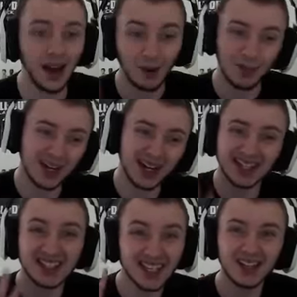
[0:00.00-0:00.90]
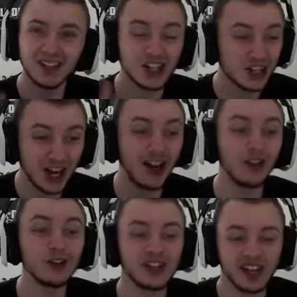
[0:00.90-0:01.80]
I mean, I did the
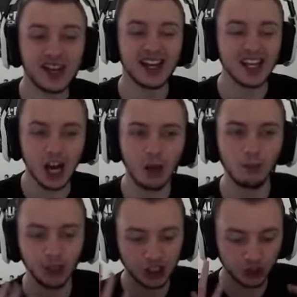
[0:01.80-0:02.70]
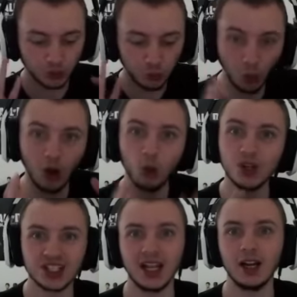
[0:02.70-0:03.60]
challenge, like, I accomplished what
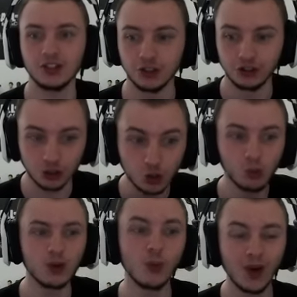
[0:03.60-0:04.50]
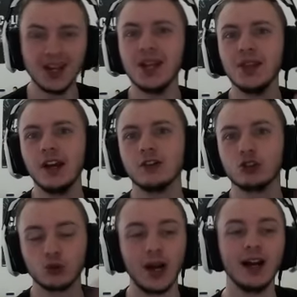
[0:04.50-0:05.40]
we set out to do. We went in there
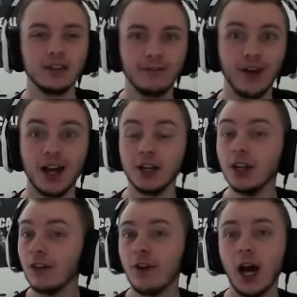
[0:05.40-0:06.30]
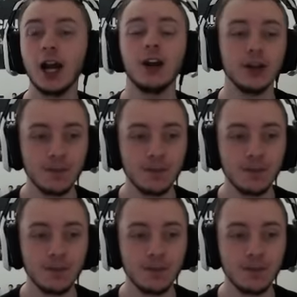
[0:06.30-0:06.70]
trying to find enough iron